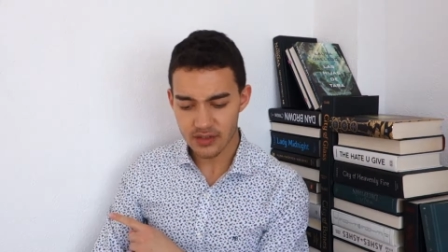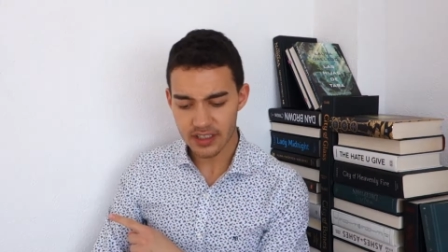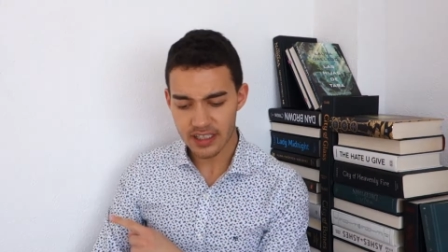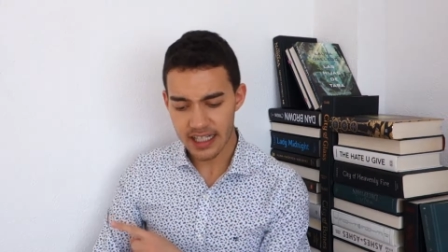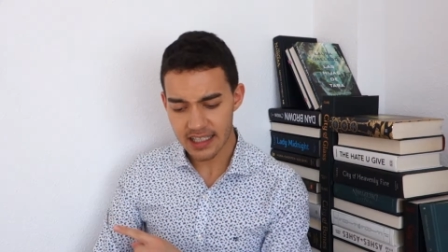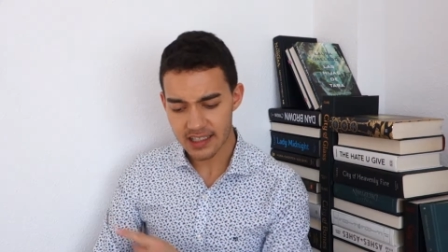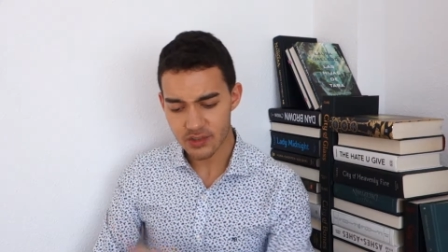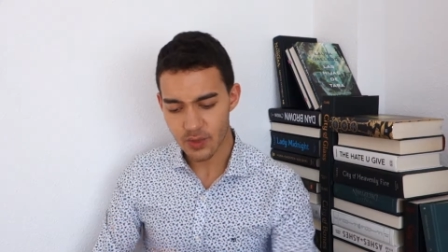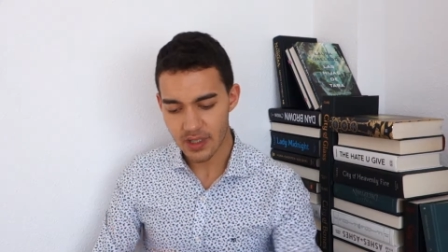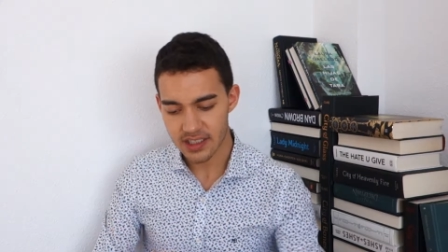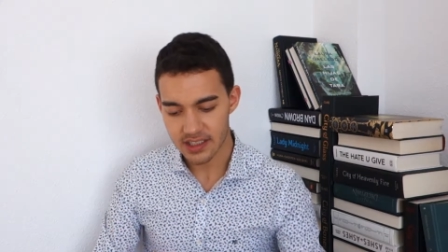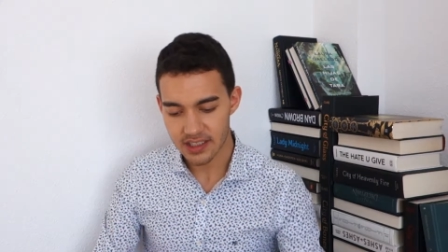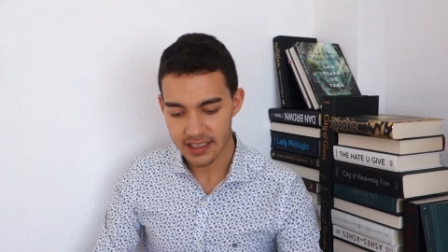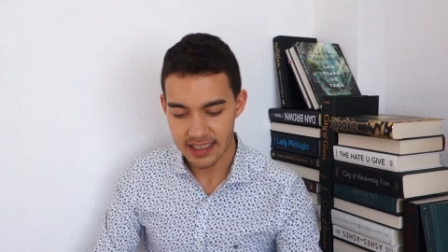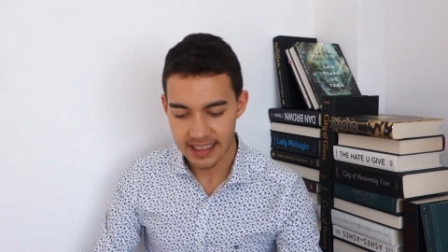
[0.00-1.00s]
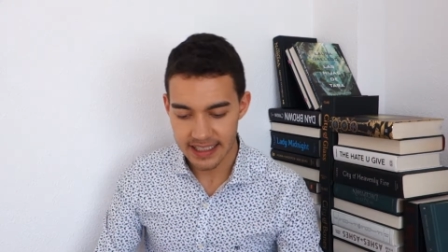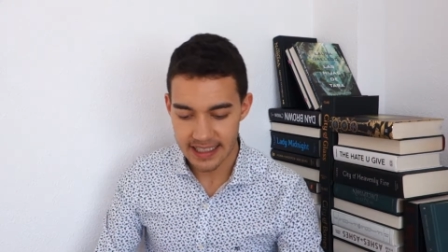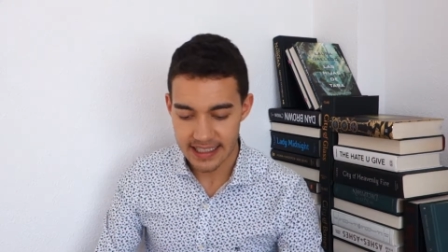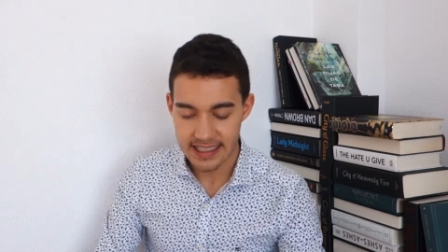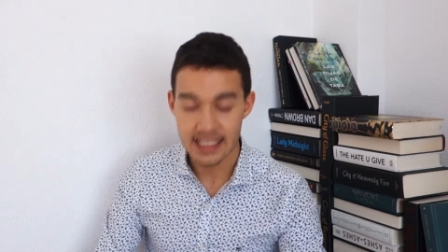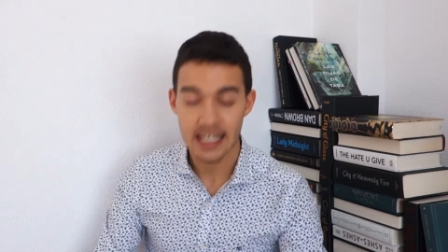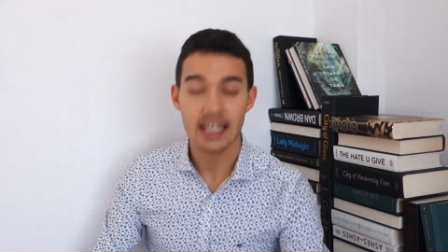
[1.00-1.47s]
The next question
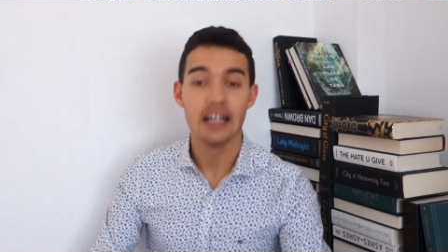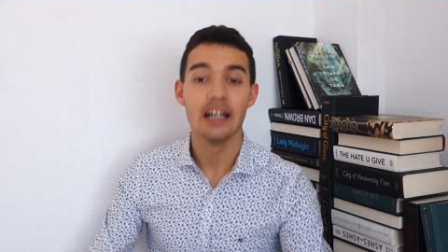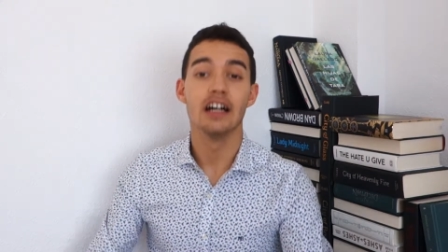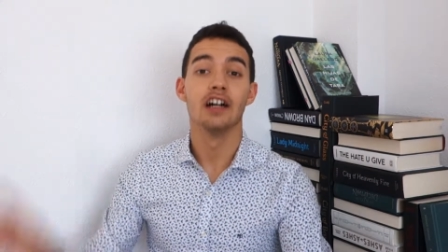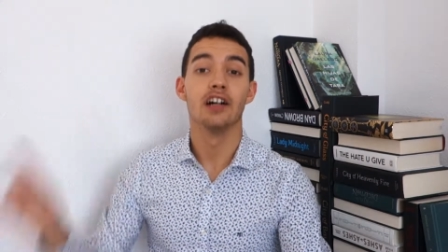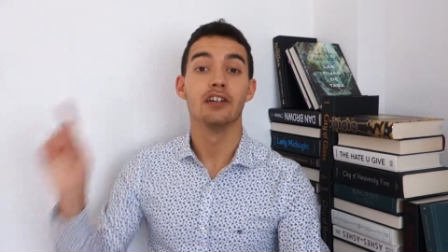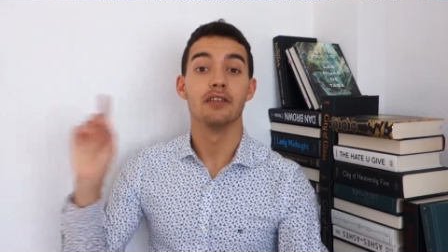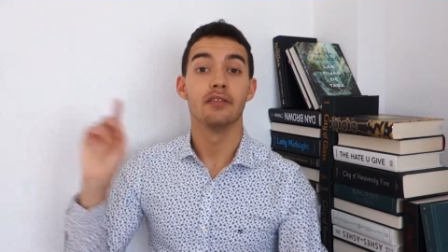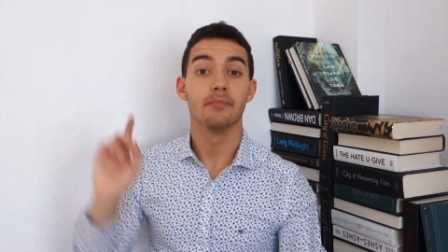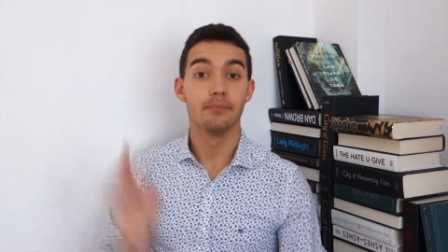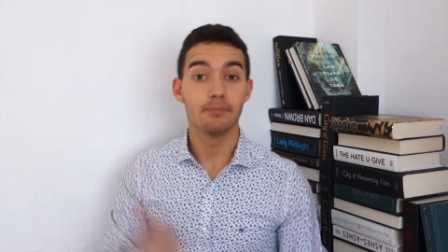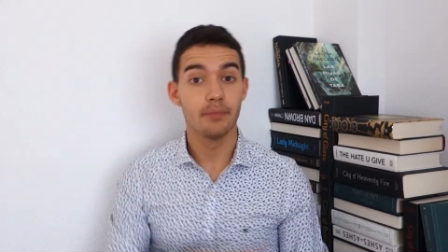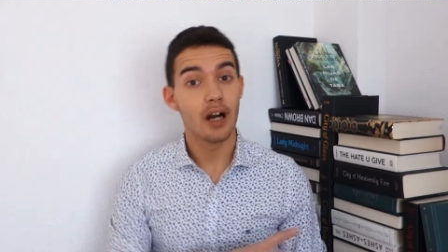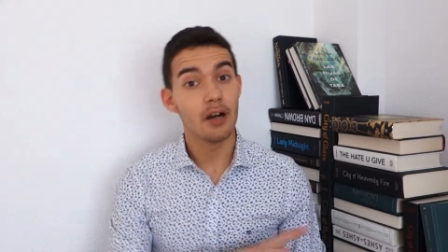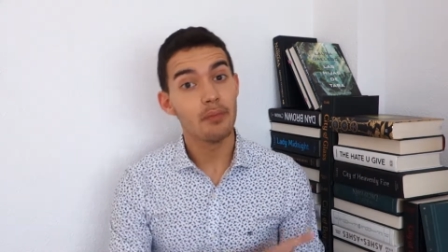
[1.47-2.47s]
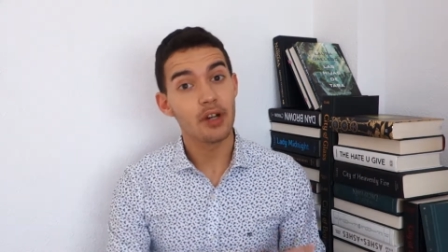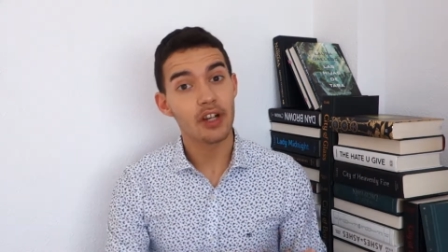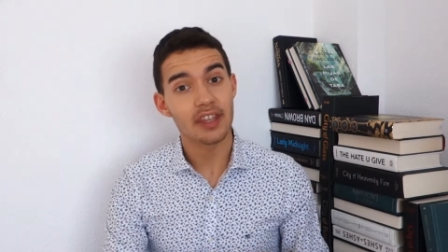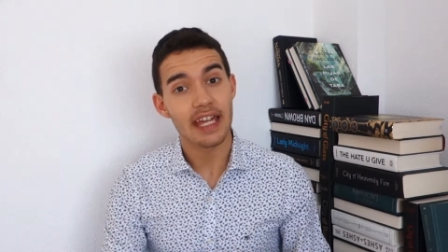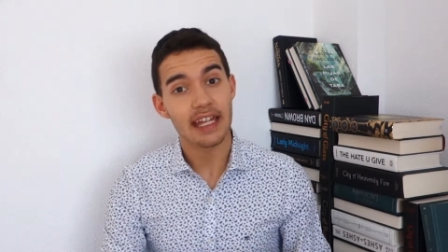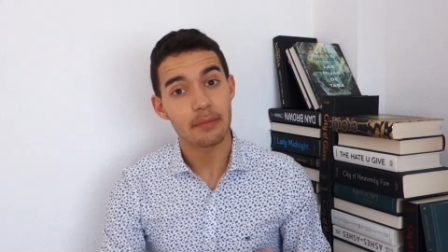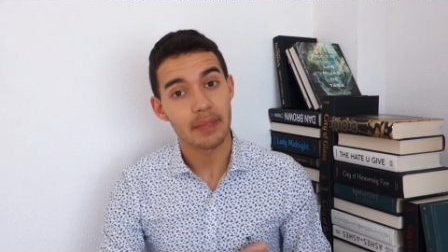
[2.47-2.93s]
is a
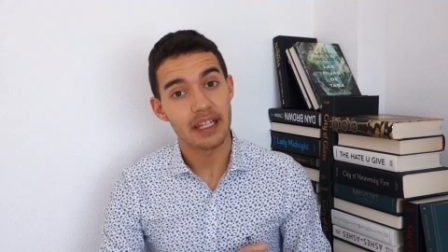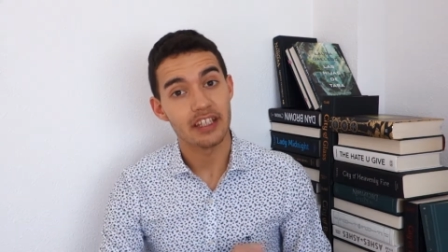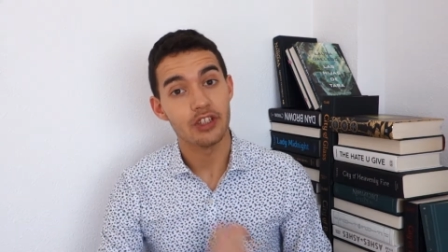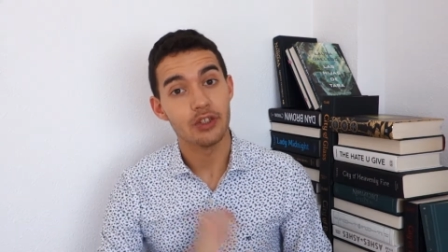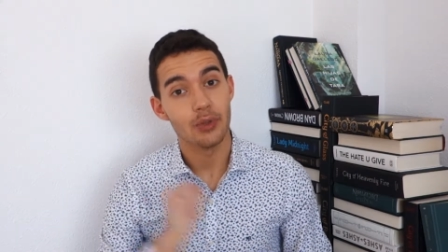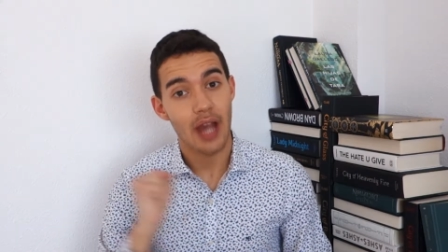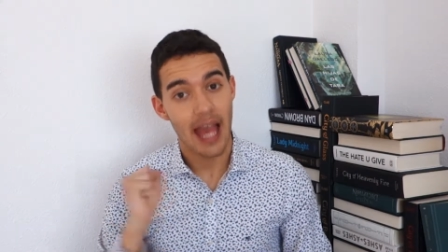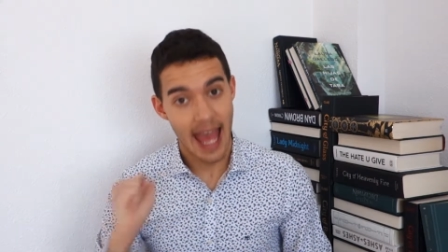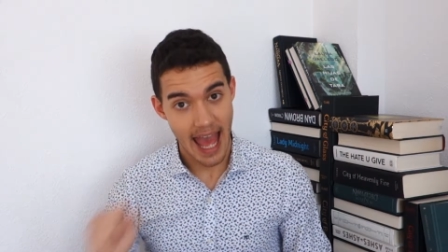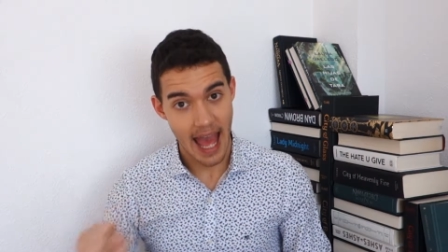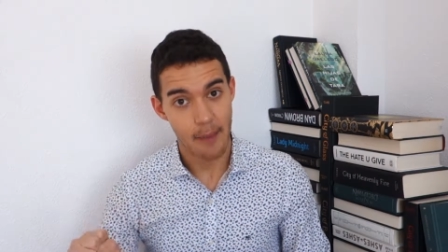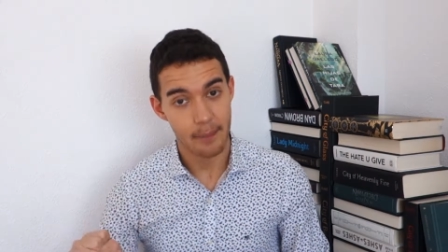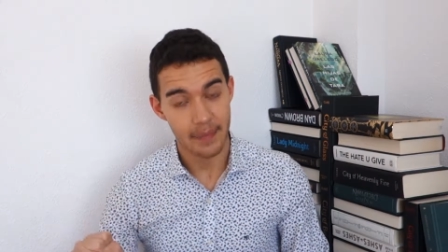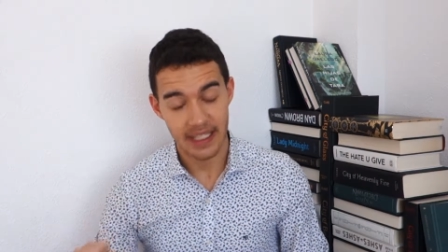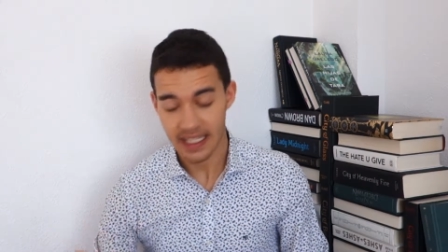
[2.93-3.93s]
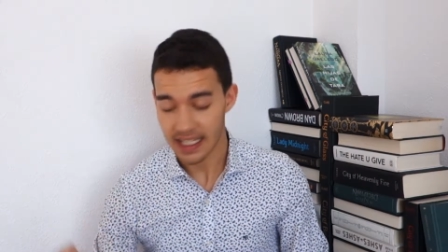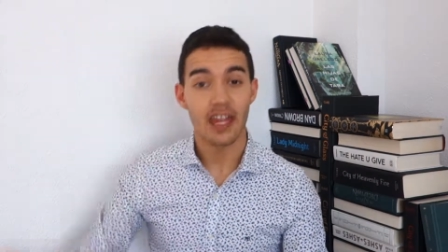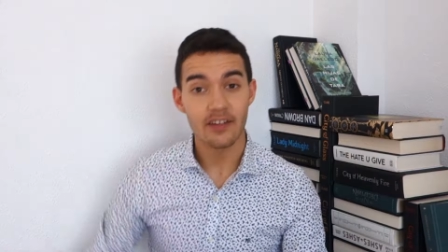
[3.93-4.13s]
book that made you happy.